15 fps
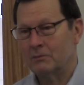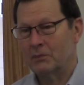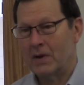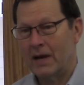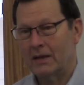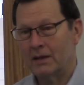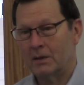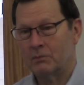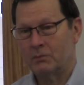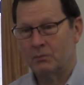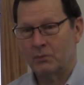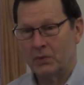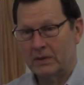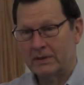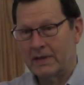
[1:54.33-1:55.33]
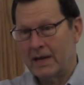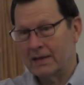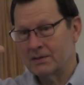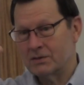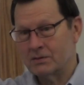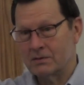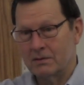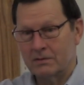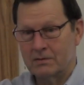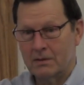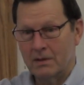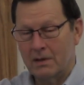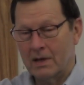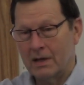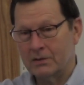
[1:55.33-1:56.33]
Pilate put that
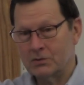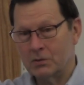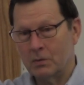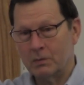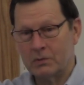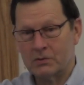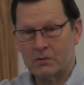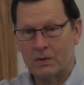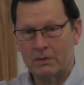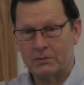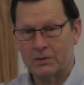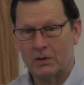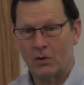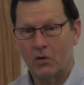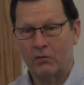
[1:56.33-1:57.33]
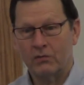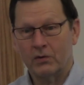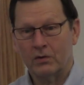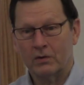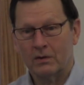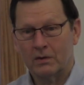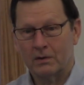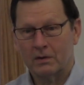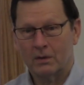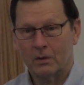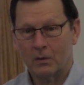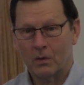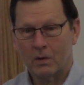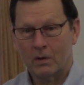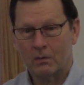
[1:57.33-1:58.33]
uh, superscription over the
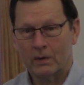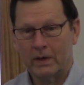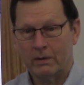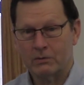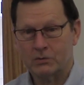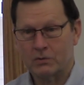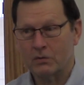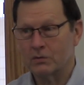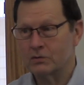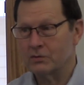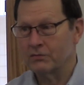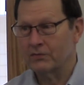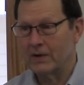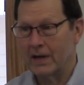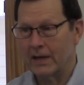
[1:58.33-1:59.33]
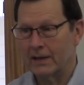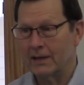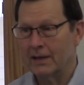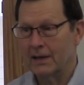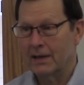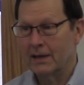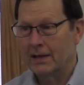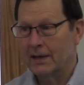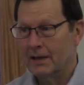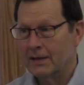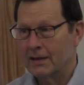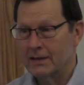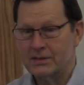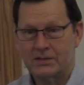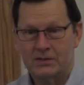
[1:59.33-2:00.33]
Lord when he was crucified.
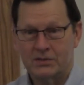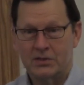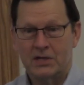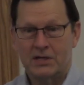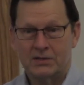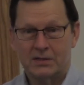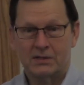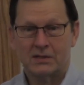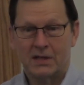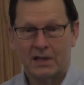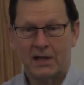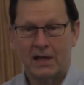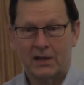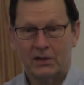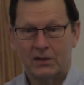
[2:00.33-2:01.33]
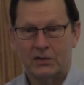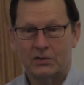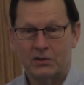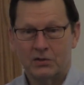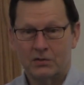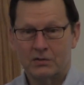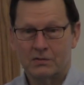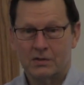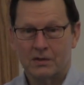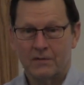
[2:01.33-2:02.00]
This is Jesus, the King of the Jews.